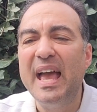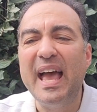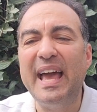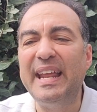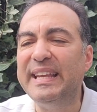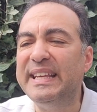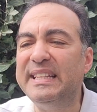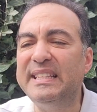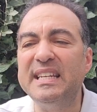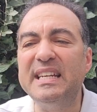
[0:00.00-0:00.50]

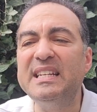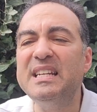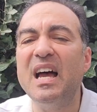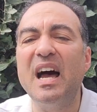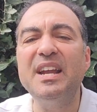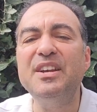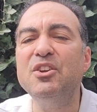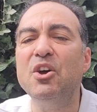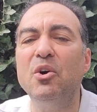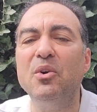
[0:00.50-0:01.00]
and he did
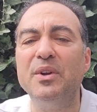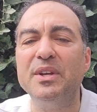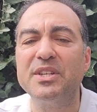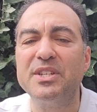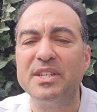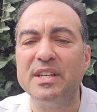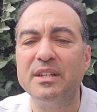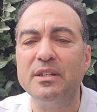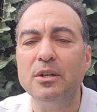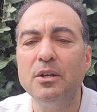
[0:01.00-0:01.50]
not
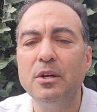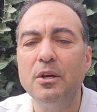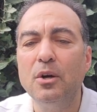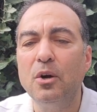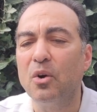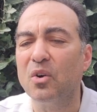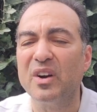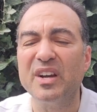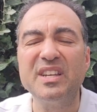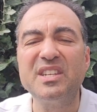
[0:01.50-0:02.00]
notice it,
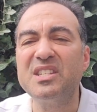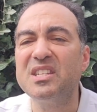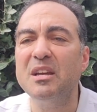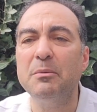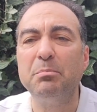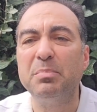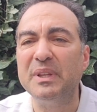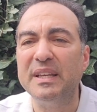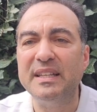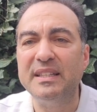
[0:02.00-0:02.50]
or he
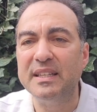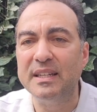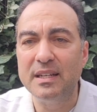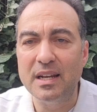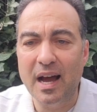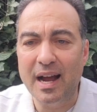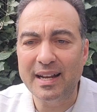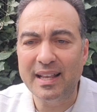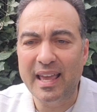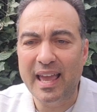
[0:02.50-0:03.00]
simply did
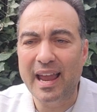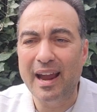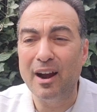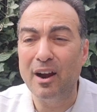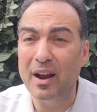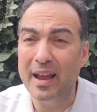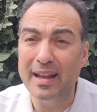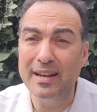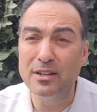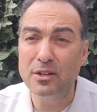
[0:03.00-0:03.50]
not
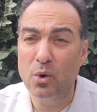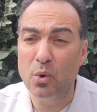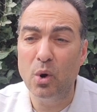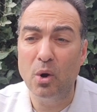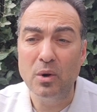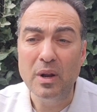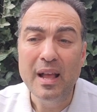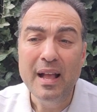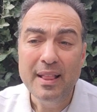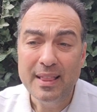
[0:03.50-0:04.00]
care, end
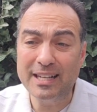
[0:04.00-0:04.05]
quote.